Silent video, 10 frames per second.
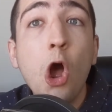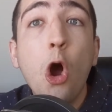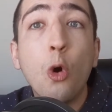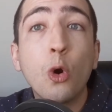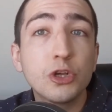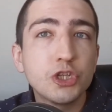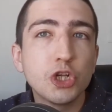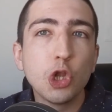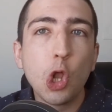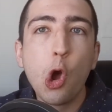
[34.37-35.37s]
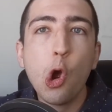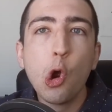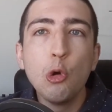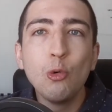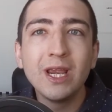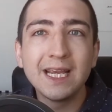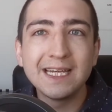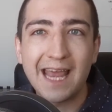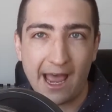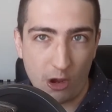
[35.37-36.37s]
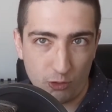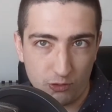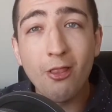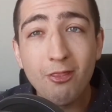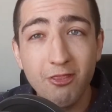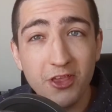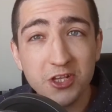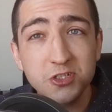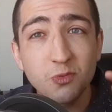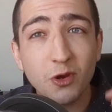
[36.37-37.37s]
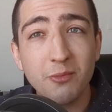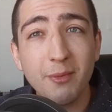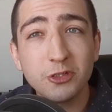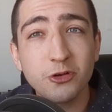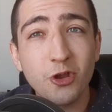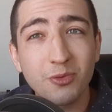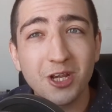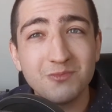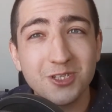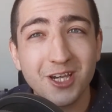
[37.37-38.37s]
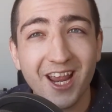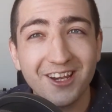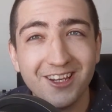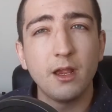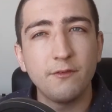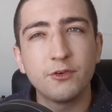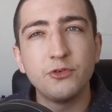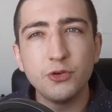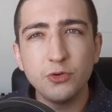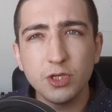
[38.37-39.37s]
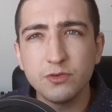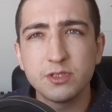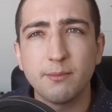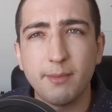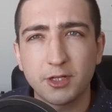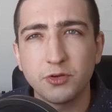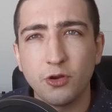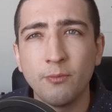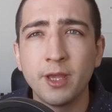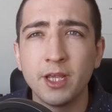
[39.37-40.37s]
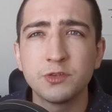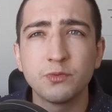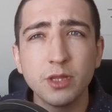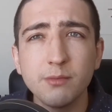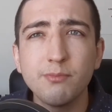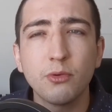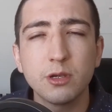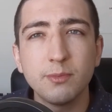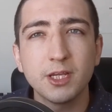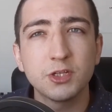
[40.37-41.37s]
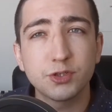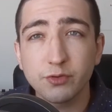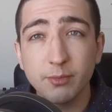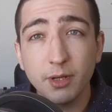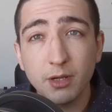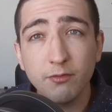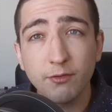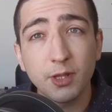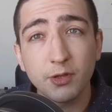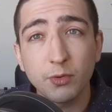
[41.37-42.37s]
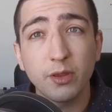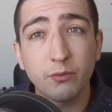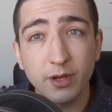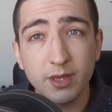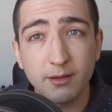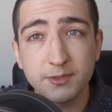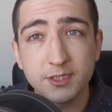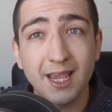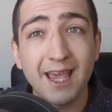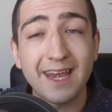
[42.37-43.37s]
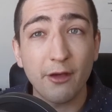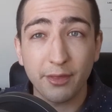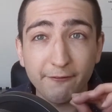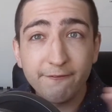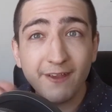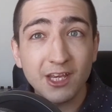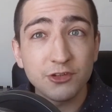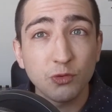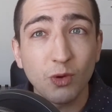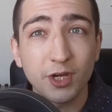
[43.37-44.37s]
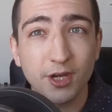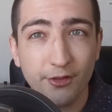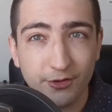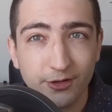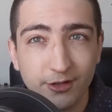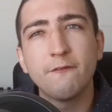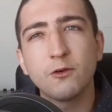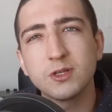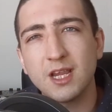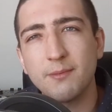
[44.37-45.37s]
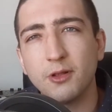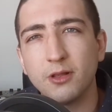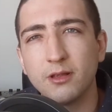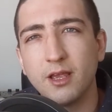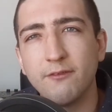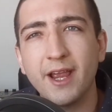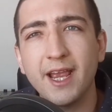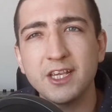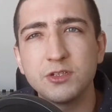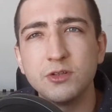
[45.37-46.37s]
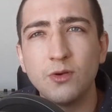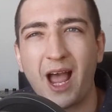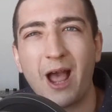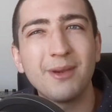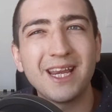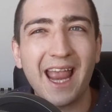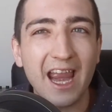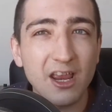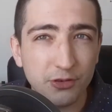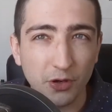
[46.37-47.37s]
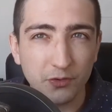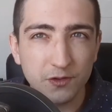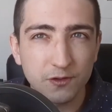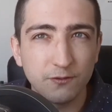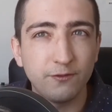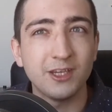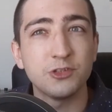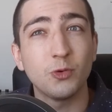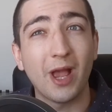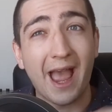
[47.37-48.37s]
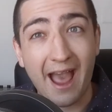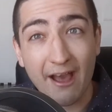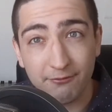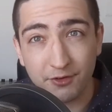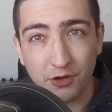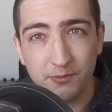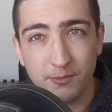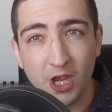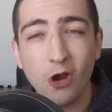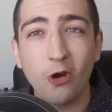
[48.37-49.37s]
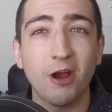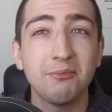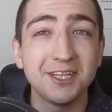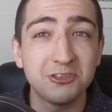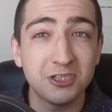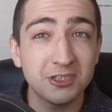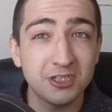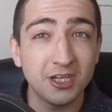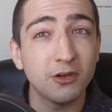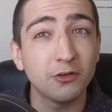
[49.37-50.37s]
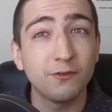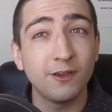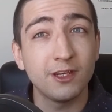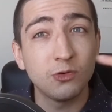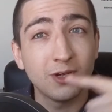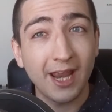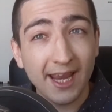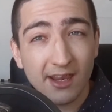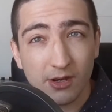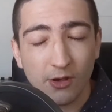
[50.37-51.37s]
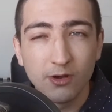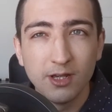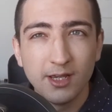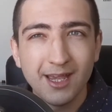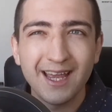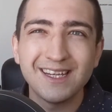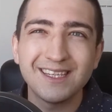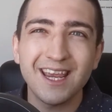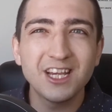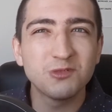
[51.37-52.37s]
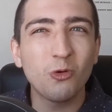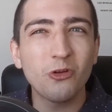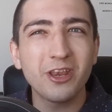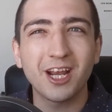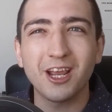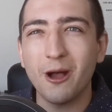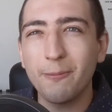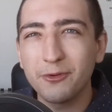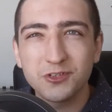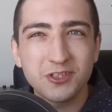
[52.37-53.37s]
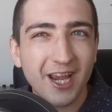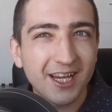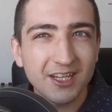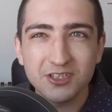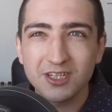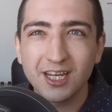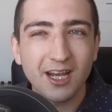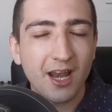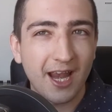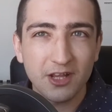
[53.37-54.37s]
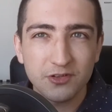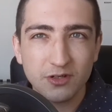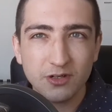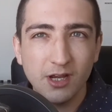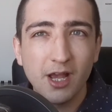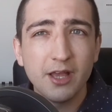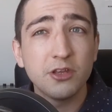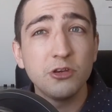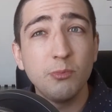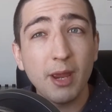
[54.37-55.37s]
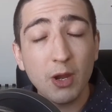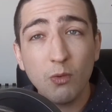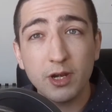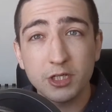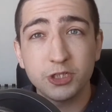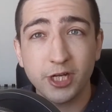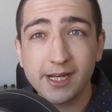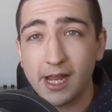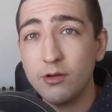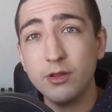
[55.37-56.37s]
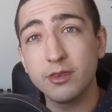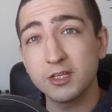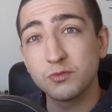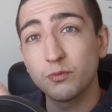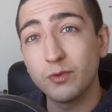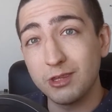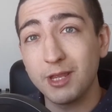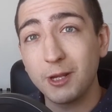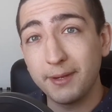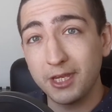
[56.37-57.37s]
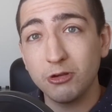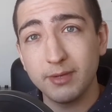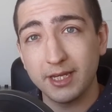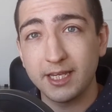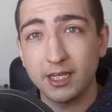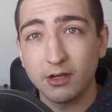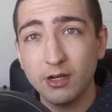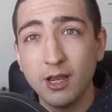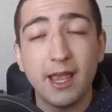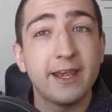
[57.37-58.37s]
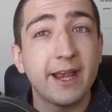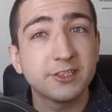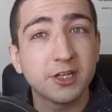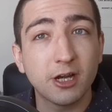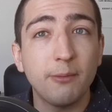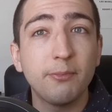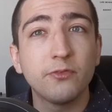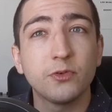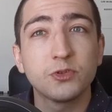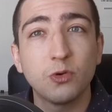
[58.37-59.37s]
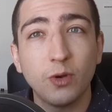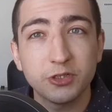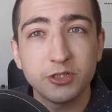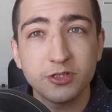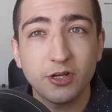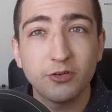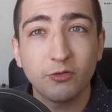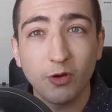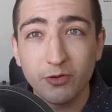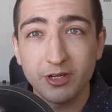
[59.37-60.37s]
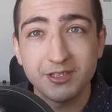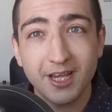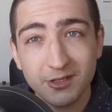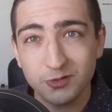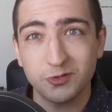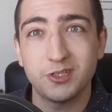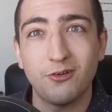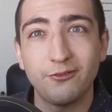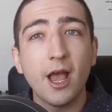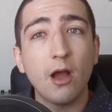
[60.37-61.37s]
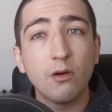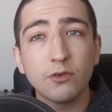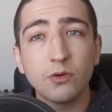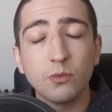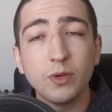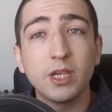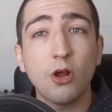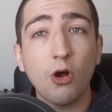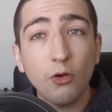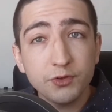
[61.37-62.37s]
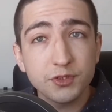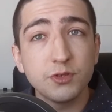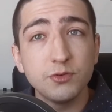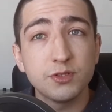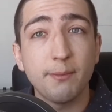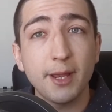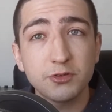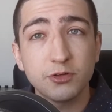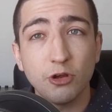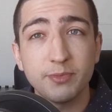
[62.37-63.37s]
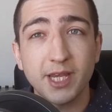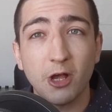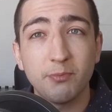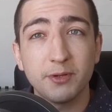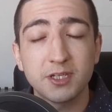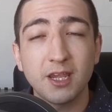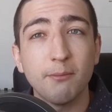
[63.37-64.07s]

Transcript: or slowing down. This is where the metronome comes in handy. If you're new to using a metronome, it's really important to be extremely familiar with rhythms and how they fit into one another. For example, if I asked you how many eighth notes fit into a half note, or how many 16th notes fit into an eighth note, and it takes more than a couple seconds to get an answer, then you may want to check out this rhythmic pyramid here and ask a couple of those questions on your own and test yourself. However, we can also use a metronome to help us get